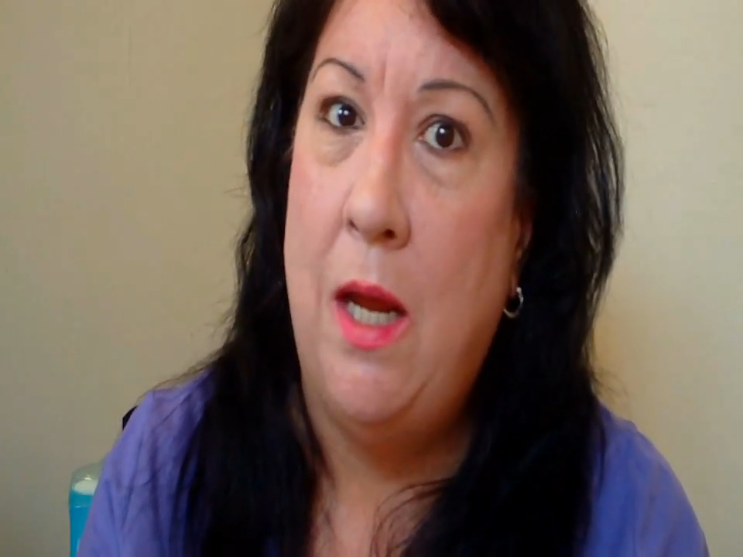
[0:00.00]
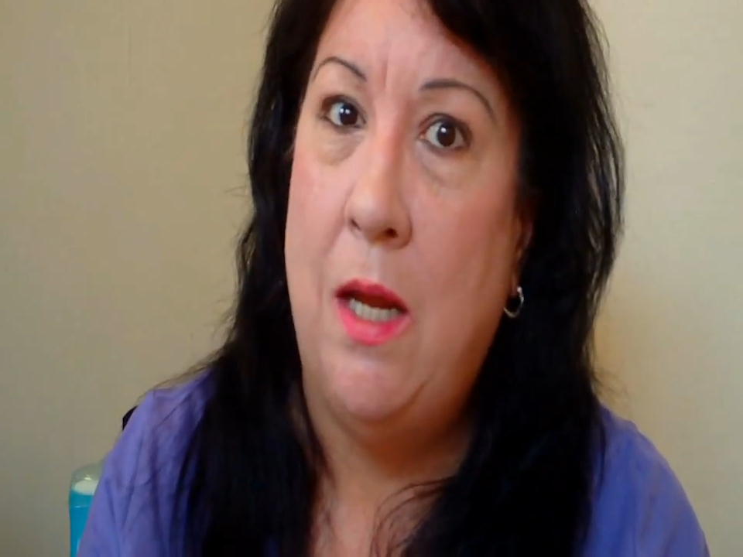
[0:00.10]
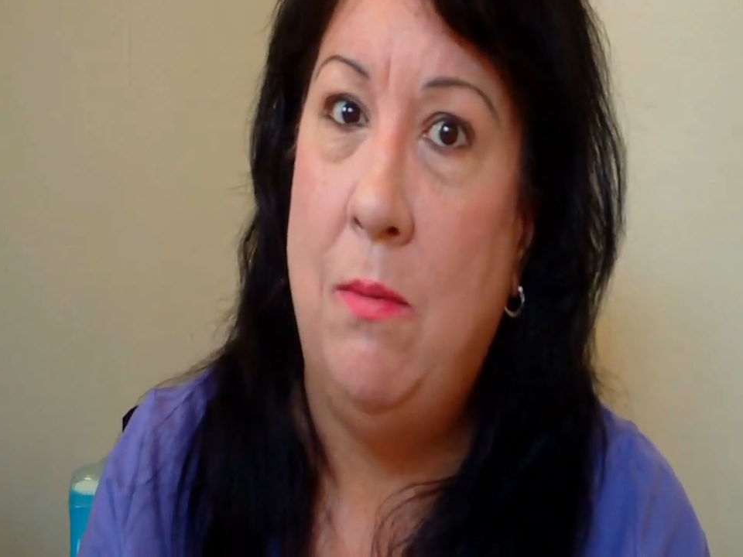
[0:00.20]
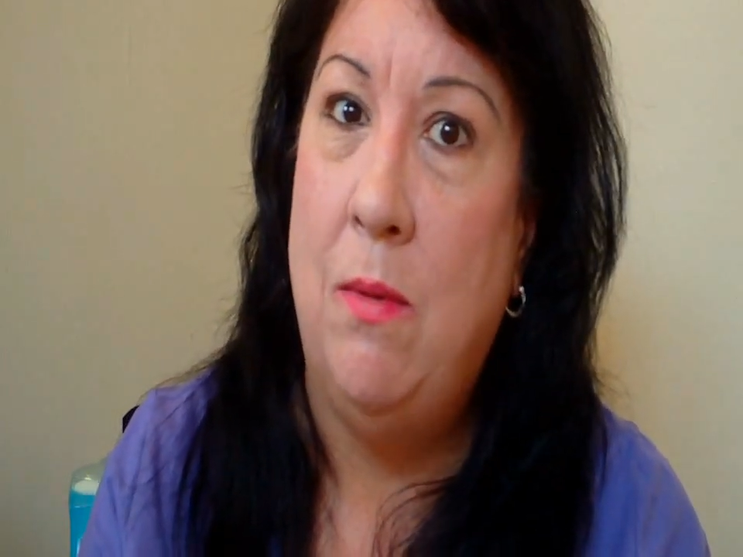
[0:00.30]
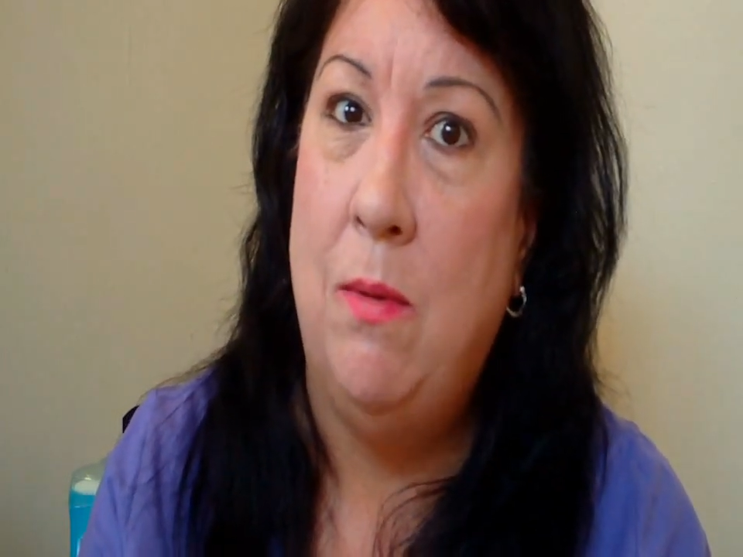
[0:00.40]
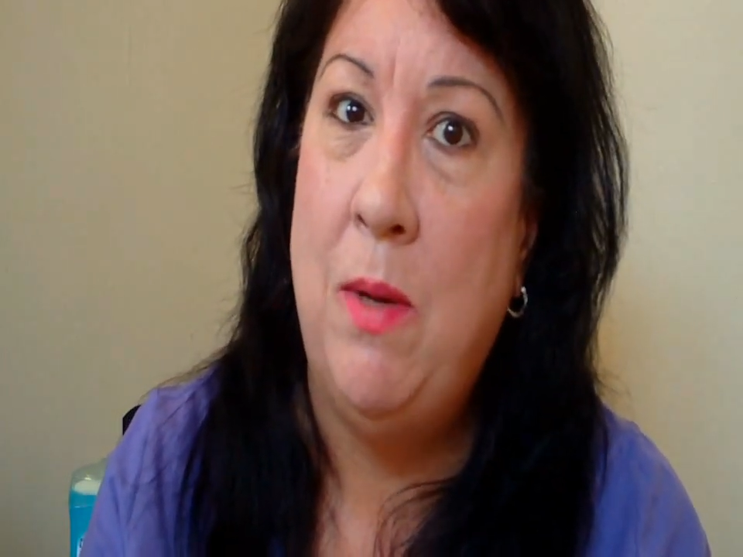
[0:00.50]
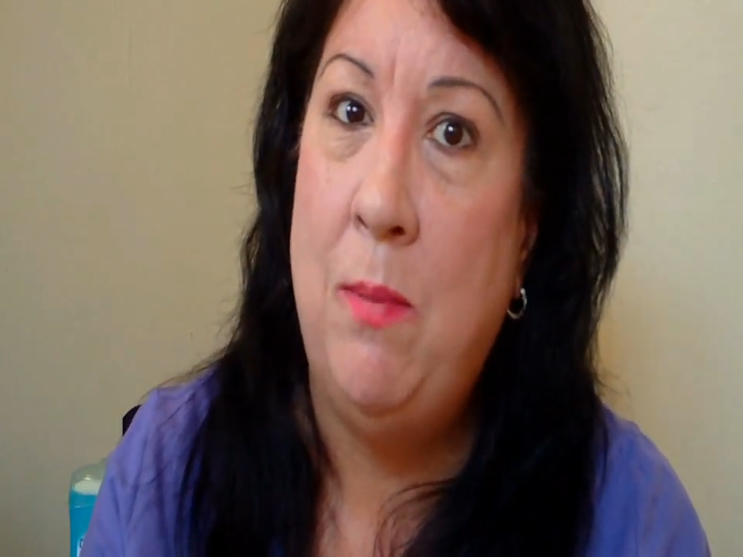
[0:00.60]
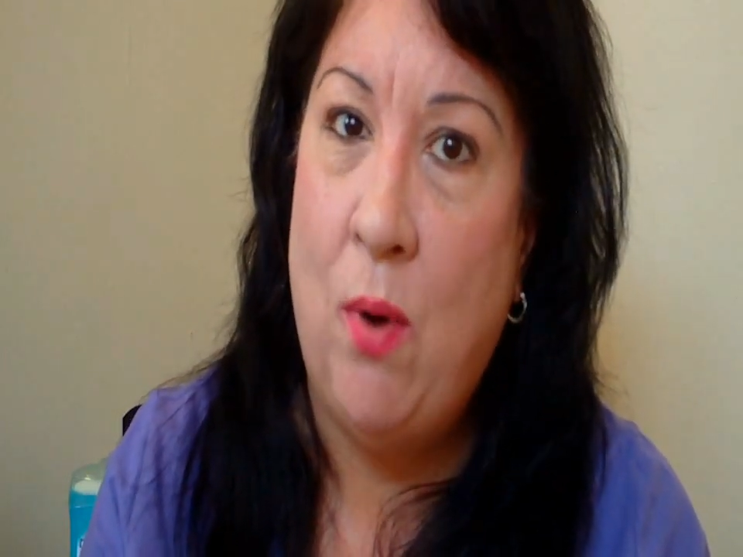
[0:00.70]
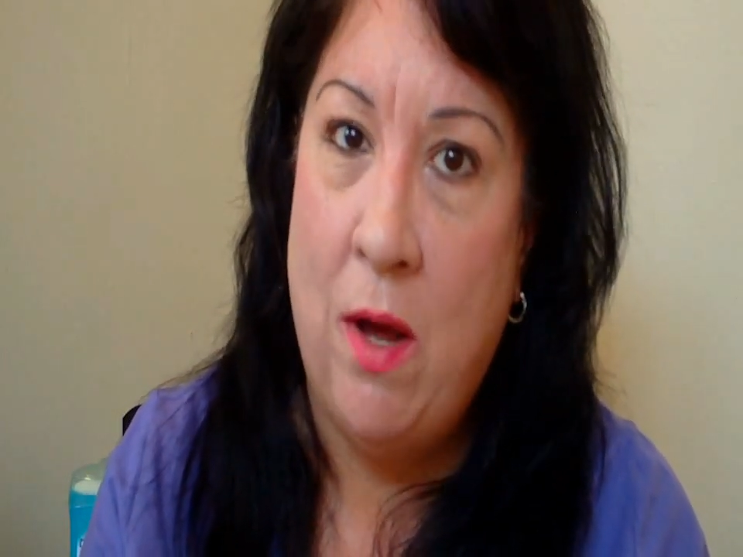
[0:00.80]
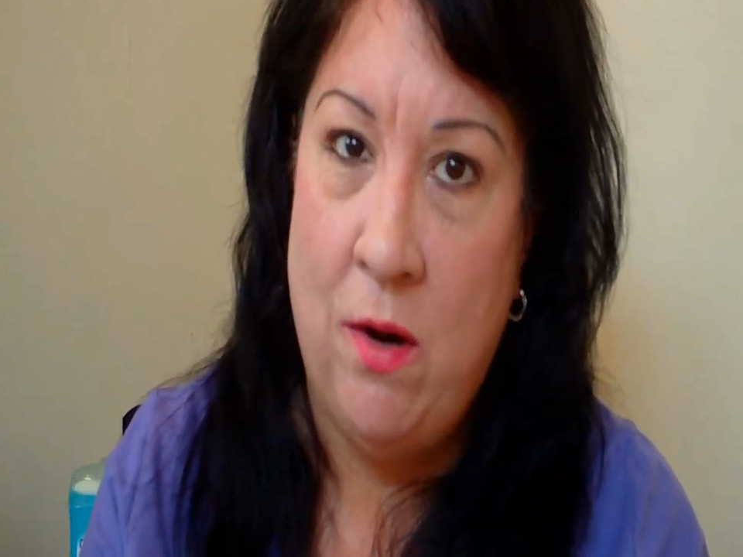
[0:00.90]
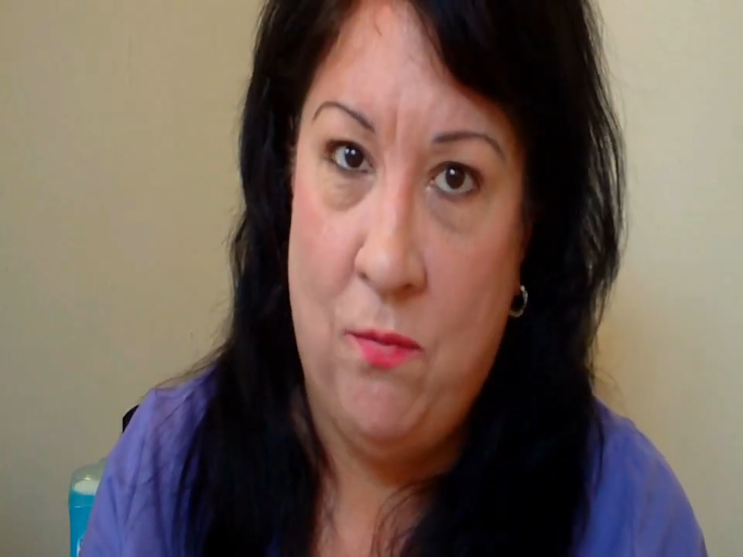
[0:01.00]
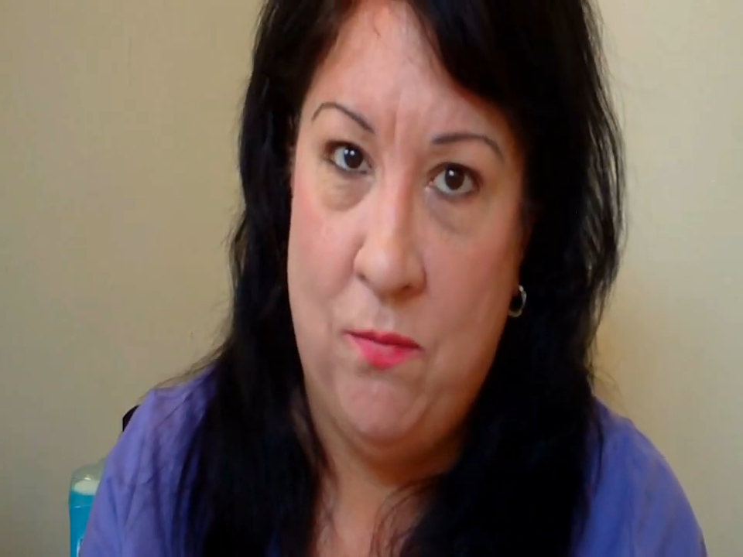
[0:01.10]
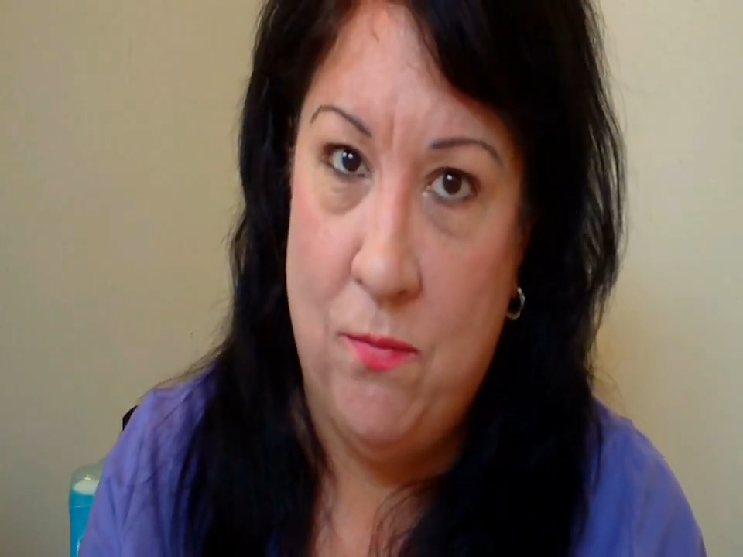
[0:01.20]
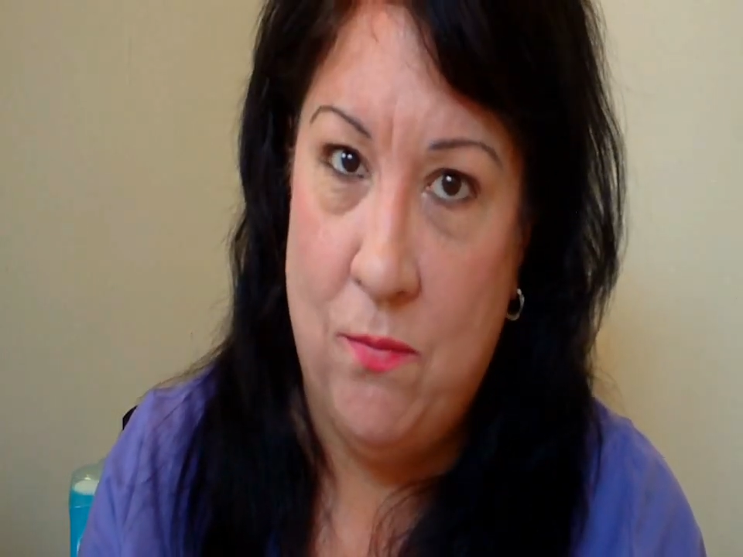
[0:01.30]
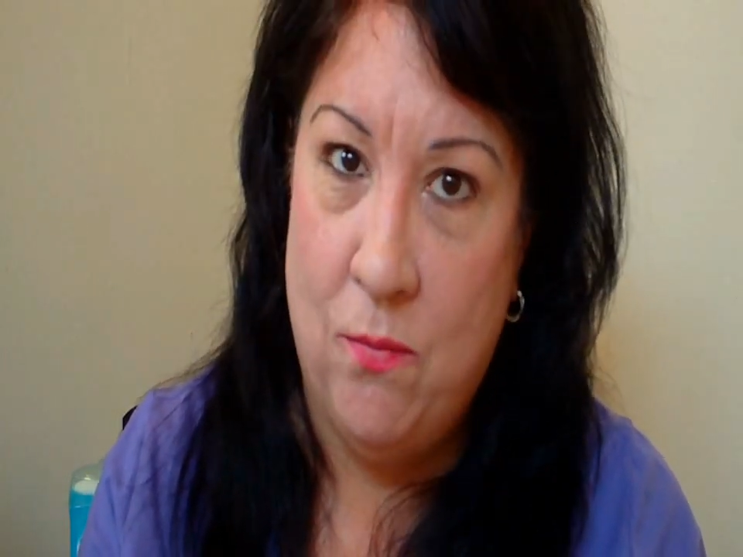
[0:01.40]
And be proud of